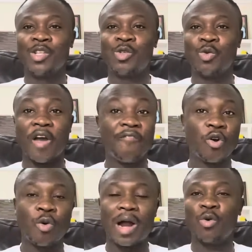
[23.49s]
to
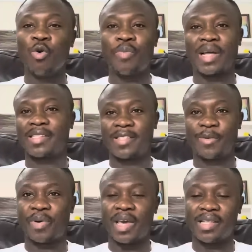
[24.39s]
everyone who
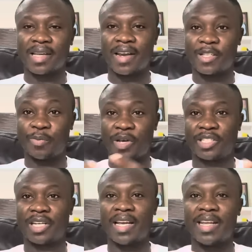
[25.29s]
participated,
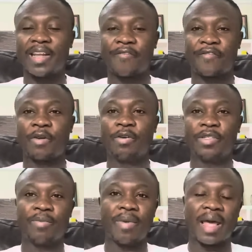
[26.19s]
especially the field
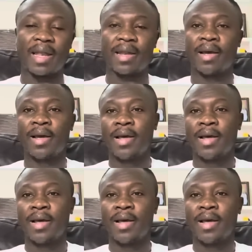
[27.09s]
men.